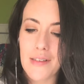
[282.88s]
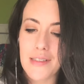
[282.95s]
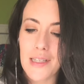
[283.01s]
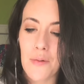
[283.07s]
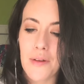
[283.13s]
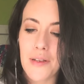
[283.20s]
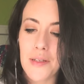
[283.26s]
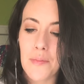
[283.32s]
I
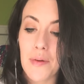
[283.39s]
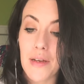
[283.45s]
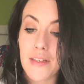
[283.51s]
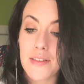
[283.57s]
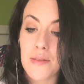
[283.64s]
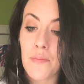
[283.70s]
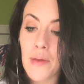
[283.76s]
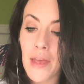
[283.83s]
want to buy
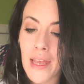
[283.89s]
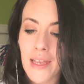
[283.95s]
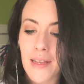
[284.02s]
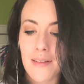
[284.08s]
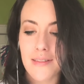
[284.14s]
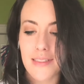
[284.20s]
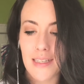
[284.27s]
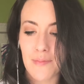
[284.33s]
some paint,
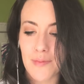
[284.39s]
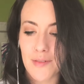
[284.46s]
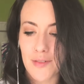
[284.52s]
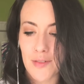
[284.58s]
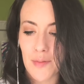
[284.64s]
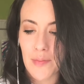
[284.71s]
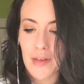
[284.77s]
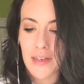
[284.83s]
said
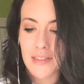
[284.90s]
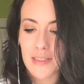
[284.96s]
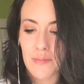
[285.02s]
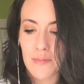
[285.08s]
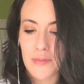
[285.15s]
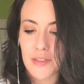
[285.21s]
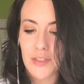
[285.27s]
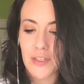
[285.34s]
Mr. Pine
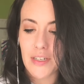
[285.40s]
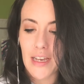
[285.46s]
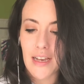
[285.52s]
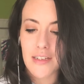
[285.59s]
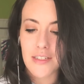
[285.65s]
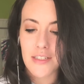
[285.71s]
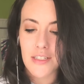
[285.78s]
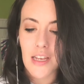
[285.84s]
to Mr.
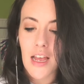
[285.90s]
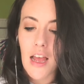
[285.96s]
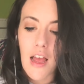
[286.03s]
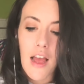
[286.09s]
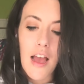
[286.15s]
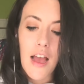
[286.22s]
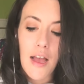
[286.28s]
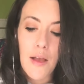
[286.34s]
Dash.
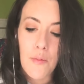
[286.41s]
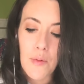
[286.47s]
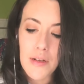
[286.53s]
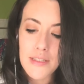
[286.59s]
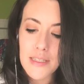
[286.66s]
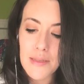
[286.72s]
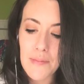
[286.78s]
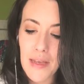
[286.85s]
I
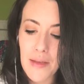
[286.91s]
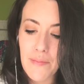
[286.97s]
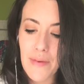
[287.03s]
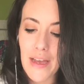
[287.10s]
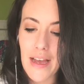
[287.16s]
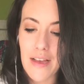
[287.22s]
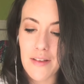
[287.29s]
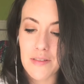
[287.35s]
want to paint my
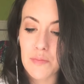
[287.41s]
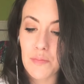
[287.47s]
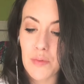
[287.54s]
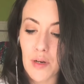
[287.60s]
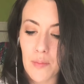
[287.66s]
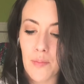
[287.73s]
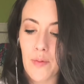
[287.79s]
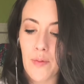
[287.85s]
house
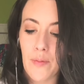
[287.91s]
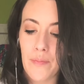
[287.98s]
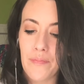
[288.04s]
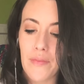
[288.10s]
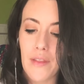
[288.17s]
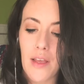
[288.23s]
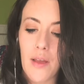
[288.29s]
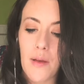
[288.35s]
purple.
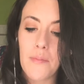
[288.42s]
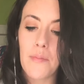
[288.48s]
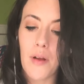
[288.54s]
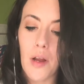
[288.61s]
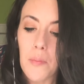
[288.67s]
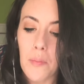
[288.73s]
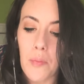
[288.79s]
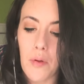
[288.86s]

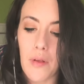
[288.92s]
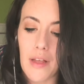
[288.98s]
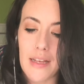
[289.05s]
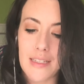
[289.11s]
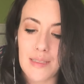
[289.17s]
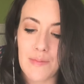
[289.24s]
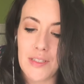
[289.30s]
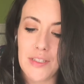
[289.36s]
Purple,
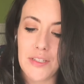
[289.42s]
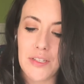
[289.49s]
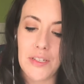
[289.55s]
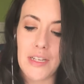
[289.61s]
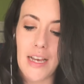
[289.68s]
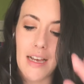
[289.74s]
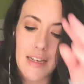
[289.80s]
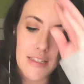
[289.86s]
asked Mr.
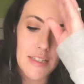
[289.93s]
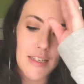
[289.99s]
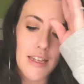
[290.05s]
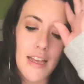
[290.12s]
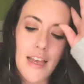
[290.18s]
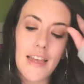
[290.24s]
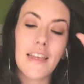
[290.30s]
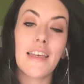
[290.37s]
Dash.
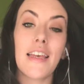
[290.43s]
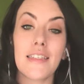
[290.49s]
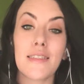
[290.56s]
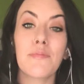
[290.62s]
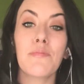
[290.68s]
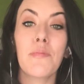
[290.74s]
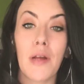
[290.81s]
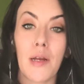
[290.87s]

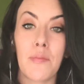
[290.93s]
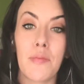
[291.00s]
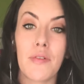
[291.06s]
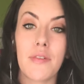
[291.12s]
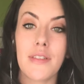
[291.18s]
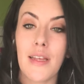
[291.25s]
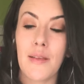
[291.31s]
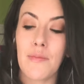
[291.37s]
Yes,
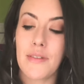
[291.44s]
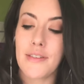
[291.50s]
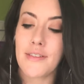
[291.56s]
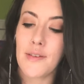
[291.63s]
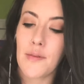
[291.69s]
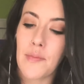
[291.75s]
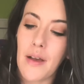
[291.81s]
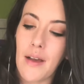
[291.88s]
purple, said
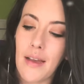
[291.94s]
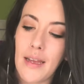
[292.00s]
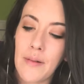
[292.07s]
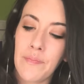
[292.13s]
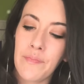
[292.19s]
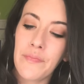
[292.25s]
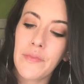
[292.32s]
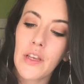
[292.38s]
Mr.
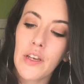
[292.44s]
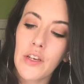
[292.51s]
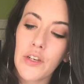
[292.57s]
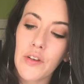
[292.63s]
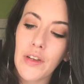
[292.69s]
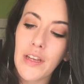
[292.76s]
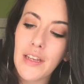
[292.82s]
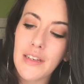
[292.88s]
Pine.
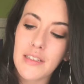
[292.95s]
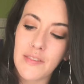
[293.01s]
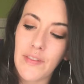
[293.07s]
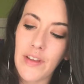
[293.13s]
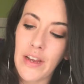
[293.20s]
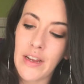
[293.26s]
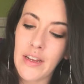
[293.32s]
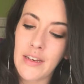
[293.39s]
Green is
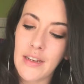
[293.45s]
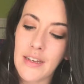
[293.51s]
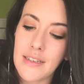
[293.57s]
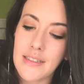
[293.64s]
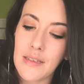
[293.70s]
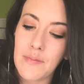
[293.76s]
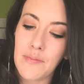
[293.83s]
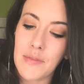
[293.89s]
very
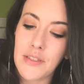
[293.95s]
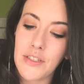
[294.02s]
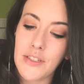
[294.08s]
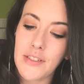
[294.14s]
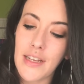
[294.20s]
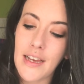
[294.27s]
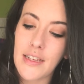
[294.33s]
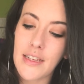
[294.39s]
nice, said Mr.
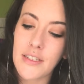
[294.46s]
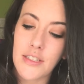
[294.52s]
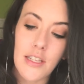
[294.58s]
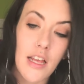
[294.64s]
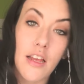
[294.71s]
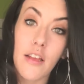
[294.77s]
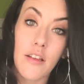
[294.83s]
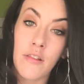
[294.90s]
Dash.
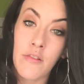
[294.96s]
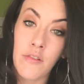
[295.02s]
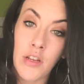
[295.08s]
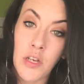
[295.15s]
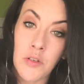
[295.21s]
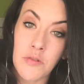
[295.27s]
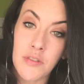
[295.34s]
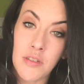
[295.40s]

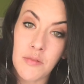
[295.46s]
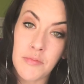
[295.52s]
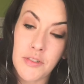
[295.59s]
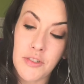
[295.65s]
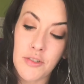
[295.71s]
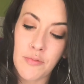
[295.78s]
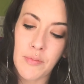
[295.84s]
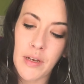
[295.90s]
No, said
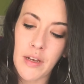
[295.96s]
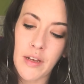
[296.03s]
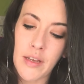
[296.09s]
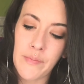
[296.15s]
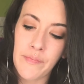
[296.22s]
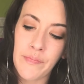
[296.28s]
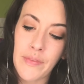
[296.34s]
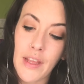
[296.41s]
Mr. Pine.